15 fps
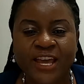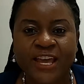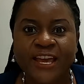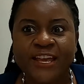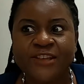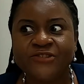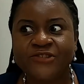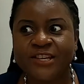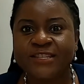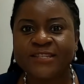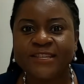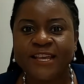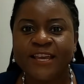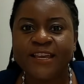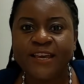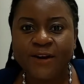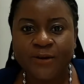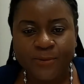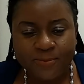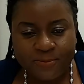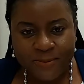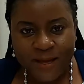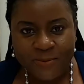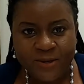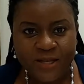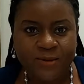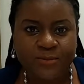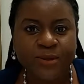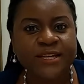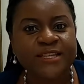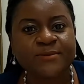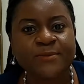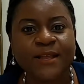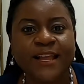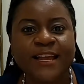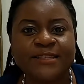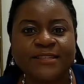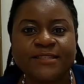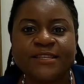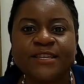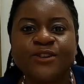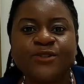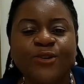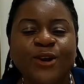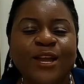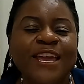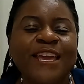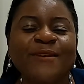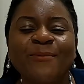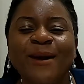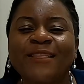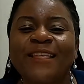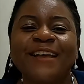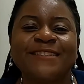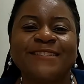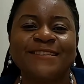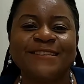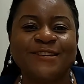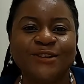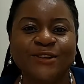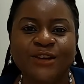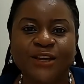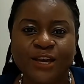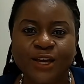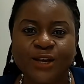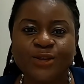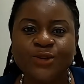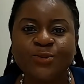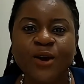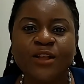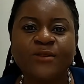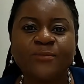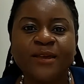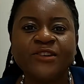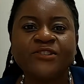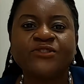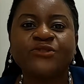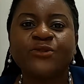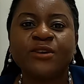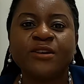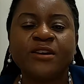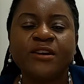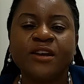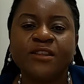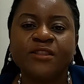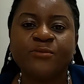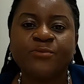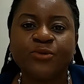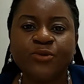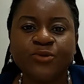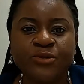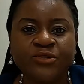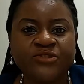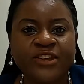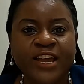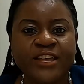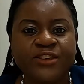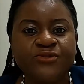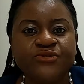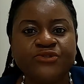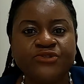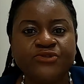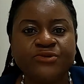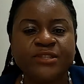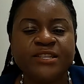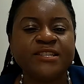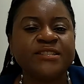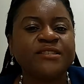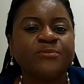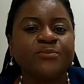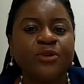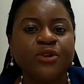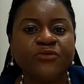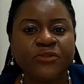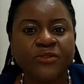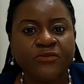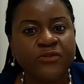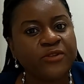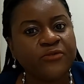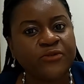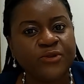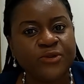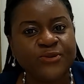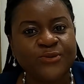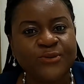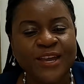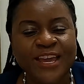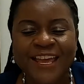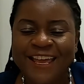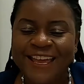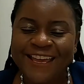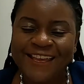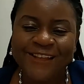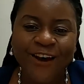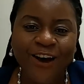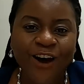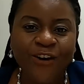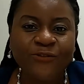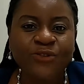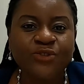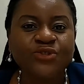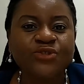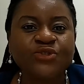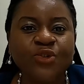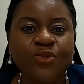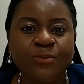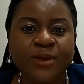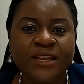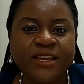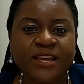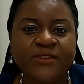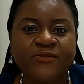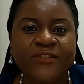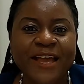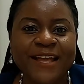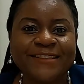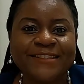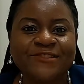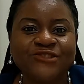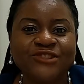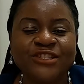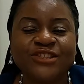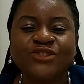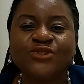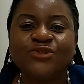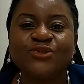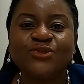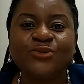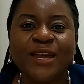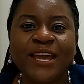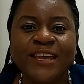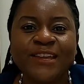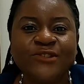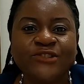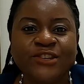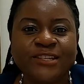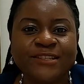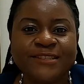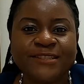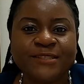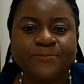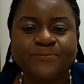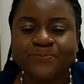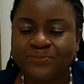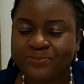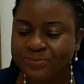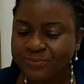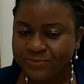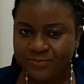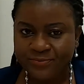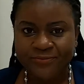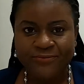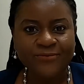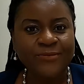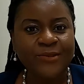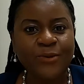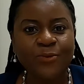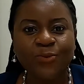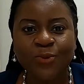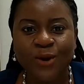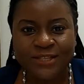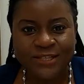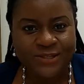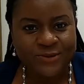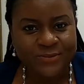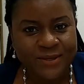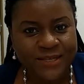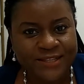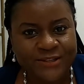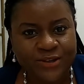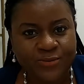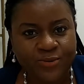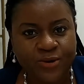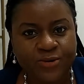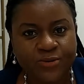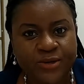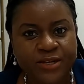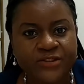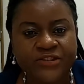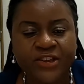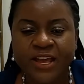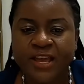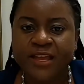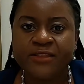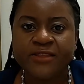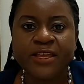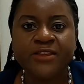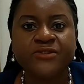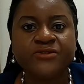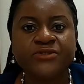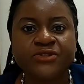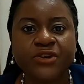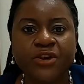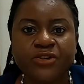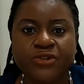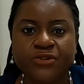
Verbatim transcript: and just say, Help, I'm going to place my license here or hang my license here. You want to make sure the brokerage that you choose is the perfect fit for you and offers so many advantages to new agents. Once you pick your brokerage, then you start your